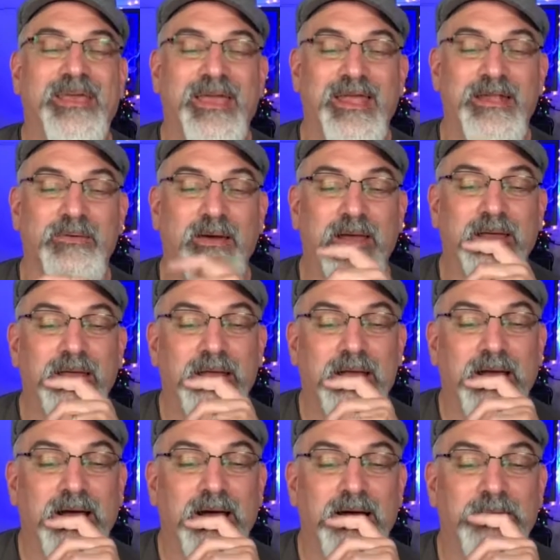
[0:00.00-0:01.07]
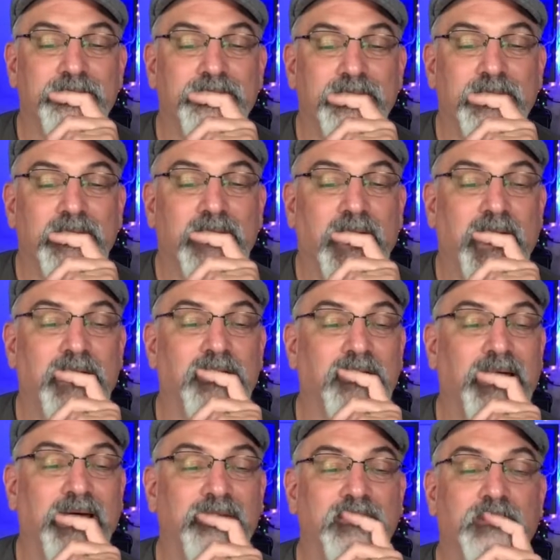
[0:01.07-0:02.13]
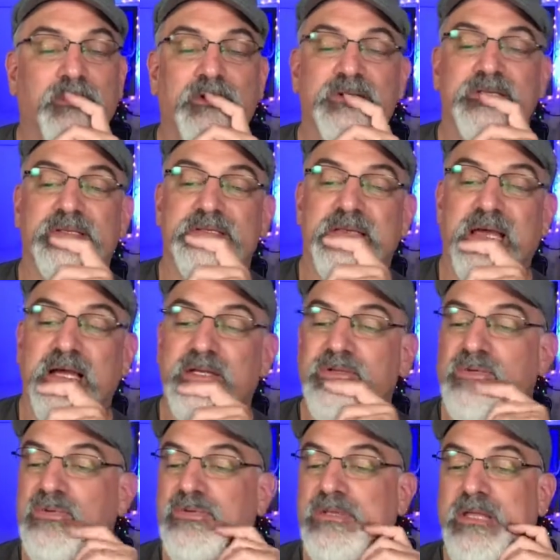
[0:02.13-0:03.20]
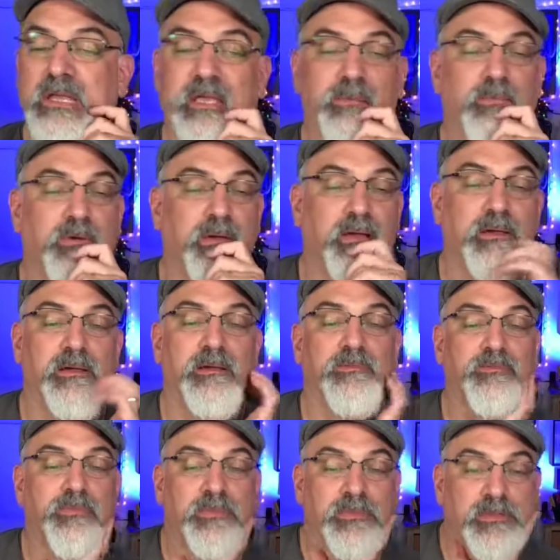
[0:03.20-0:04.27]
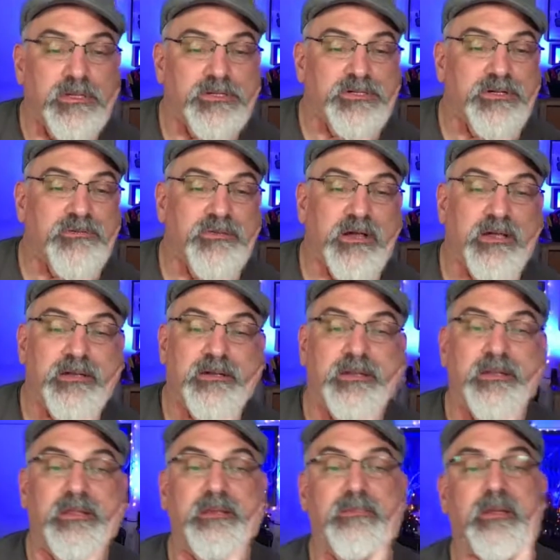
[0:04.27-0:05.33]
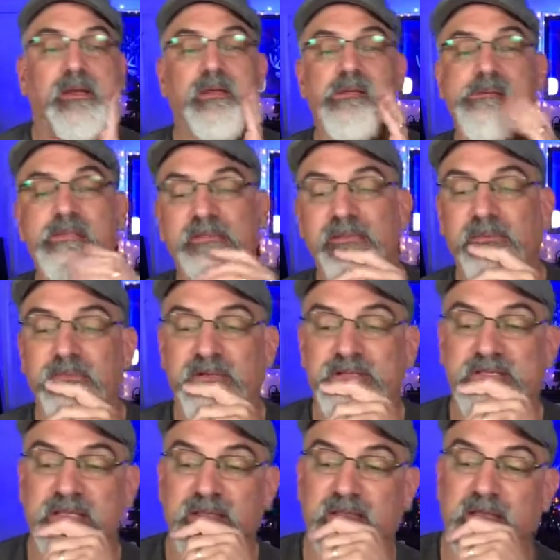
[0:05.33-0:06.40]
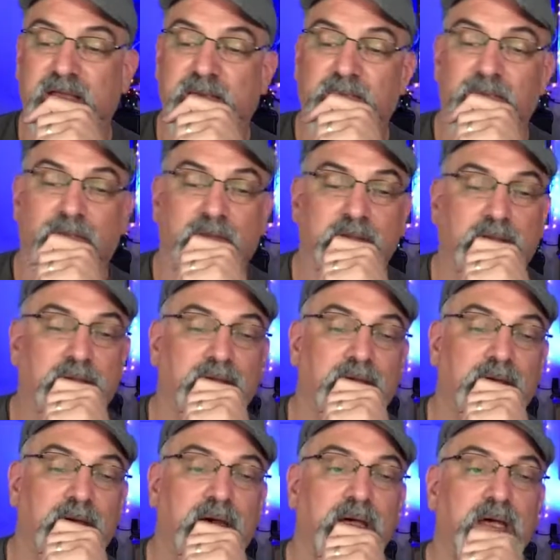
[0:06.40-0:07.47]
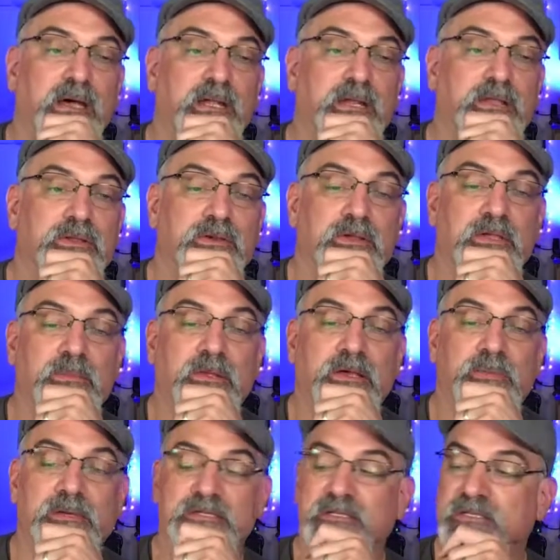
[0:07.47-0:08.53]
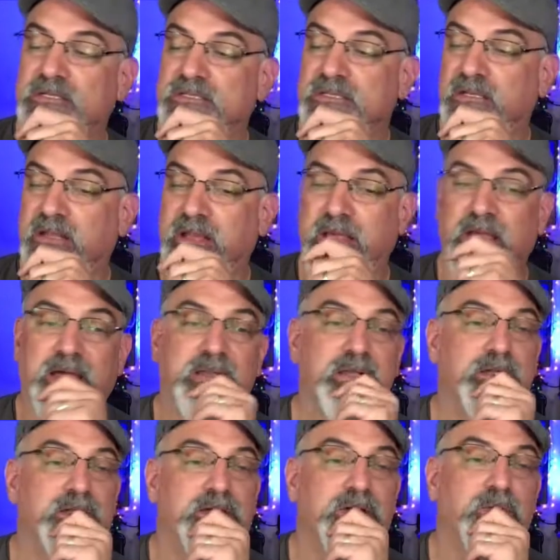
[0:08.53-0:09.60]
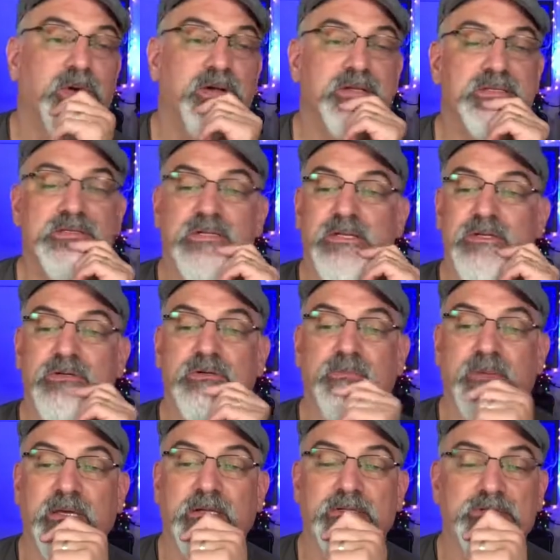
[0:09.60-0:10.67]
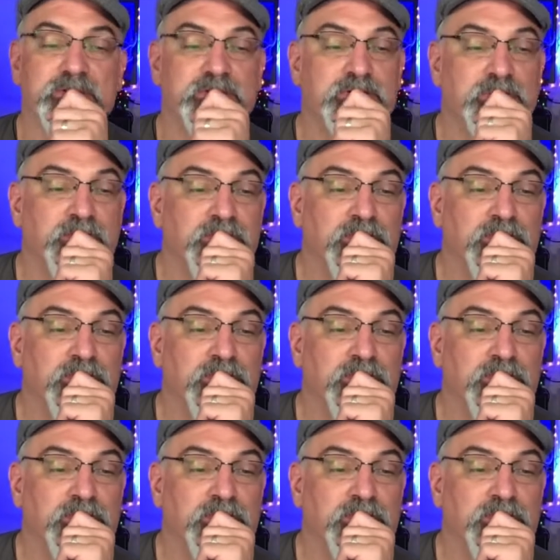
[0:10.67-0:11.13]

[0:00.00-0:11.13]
Anyway, I don't have the person's actual name. They should have gotten an email. I'm going to send them another email basically just saying, hey, I need to know where to send your pedal to.